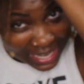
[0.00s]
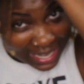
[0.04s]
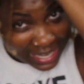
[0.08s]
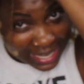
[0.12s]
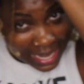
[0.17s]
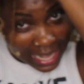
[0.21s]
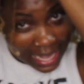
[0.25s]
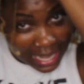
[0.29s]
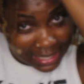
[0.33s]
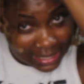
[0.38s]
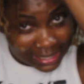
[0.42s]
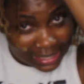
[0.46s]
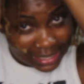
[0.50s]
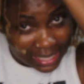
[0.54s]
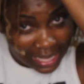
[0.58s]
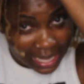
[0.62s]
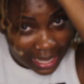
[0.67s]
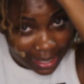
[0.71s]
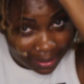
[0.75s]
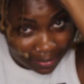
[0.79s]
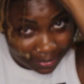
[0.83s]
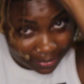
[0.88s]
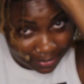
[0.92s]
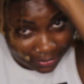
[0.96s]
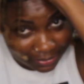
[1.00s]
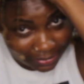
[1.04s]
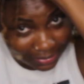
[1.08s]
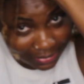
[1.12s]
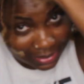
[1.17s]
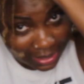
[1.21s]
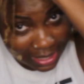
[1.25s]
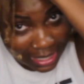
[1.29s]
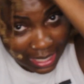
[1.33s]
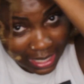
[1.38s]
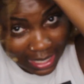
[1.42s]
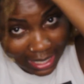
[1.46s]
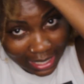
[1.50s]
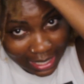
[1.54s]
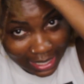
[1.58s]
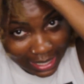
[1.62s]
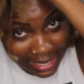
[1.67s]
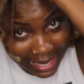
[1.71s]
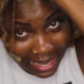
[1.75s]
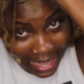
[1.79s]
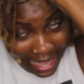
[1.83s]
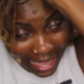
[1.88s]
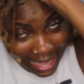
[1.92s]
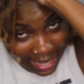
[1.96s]
Non-stop.
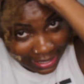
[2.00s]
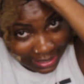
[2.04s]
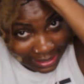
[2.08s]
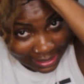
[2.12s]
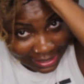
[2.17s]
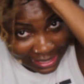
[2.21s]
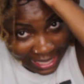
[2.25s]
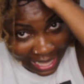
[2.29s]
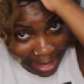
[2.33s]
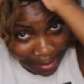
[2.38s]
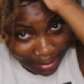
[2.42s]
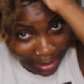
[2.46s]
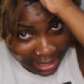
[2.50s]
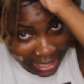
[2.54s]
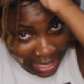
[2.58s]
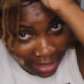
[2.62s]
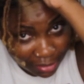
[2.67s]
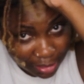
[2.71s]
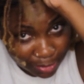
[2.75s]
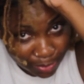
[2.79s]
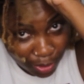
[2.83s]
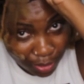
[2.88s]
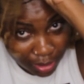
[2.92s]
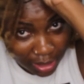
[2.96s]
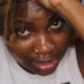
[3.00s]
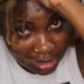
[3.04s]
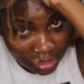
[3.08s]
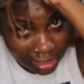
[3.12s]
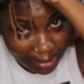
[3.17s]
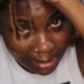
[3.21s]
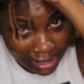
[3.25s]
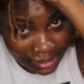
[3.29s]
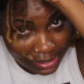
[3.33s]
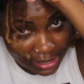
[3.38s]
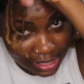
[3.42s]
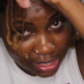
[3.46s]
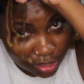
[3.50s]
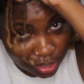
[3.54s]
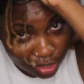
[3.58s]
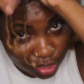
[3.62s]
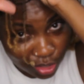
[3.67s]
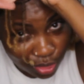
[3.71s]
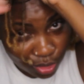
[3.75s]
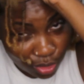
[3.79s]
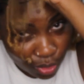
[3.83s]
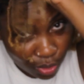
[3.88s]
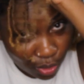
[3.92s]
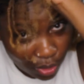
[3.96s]
Non-stop. Like, I've spoken to my
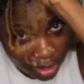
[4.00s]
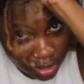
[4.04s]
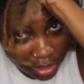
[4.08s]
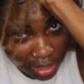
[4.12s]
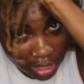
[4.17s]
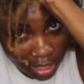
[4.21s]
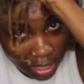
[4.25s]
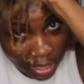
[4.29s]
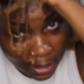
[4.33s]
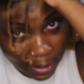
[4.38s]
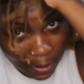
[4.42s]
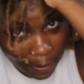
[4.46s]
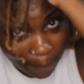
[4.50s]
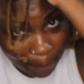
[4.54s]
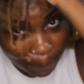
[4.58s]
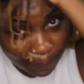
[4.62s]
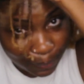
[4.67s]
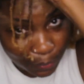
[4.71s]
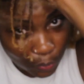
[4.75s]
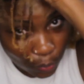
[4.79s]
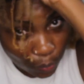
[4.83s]
sister on